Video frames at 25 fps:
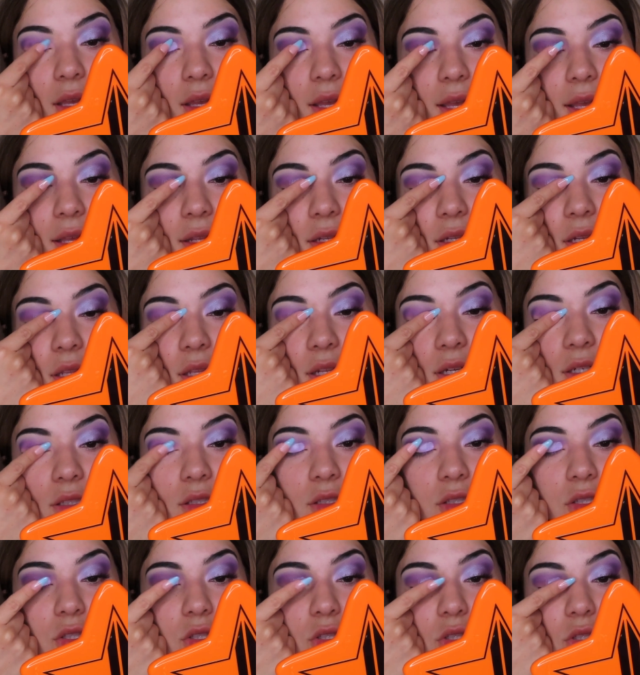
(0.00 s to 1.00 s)
and they're
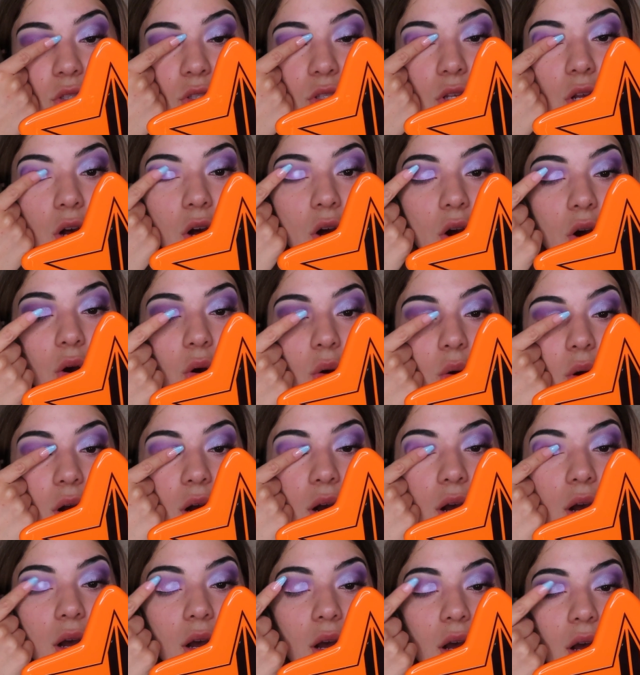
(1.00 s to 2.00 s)
so,
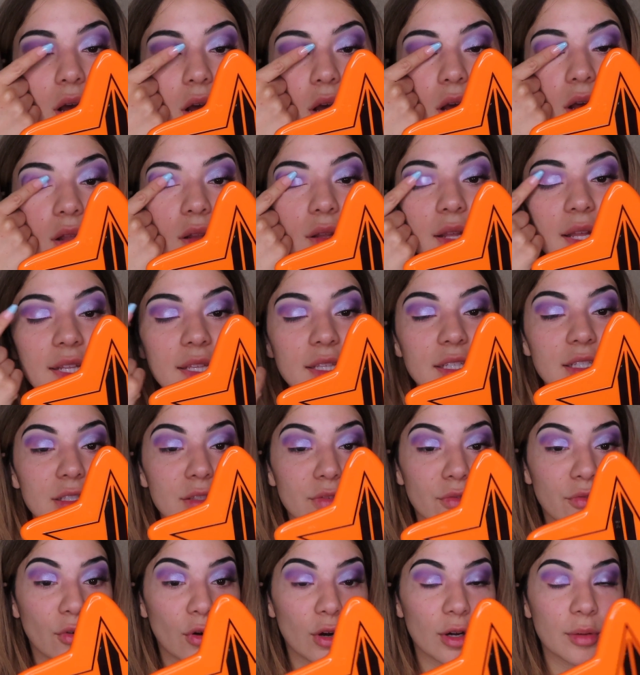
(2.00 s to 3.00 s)
like, this
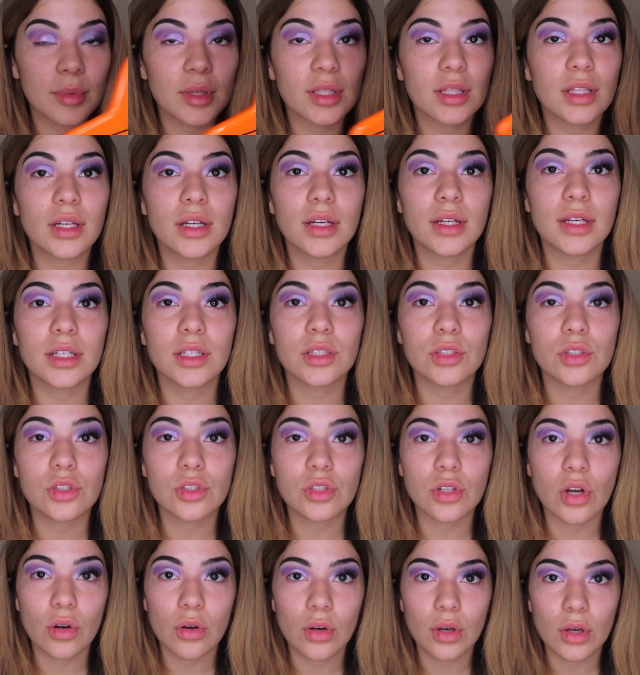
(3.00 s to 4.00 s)
formula is
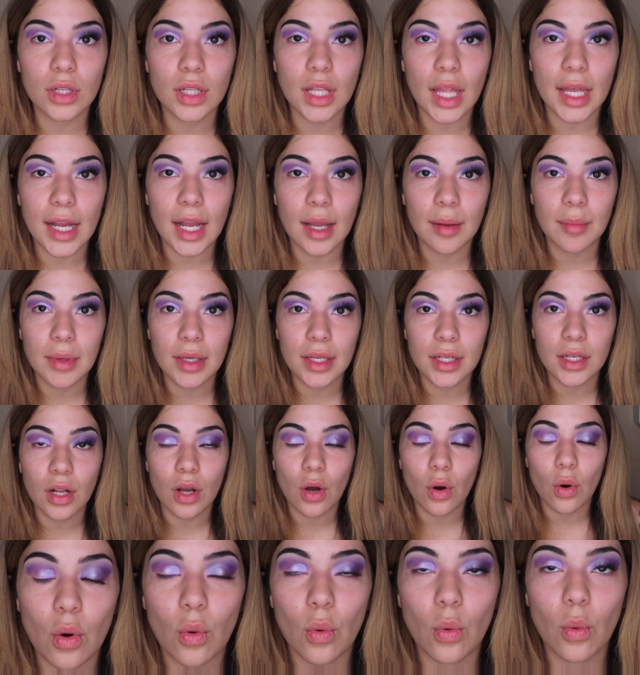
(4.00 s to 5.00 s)
so good. Like, I mean,
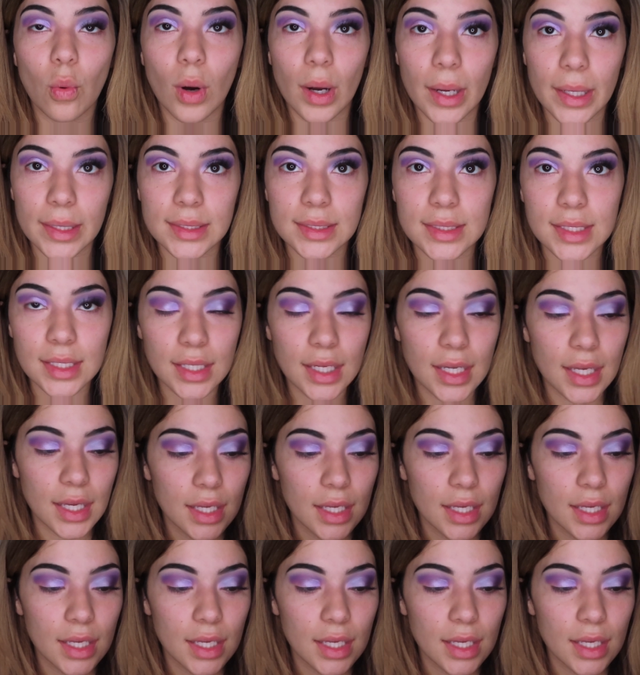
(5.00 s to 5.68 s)
what?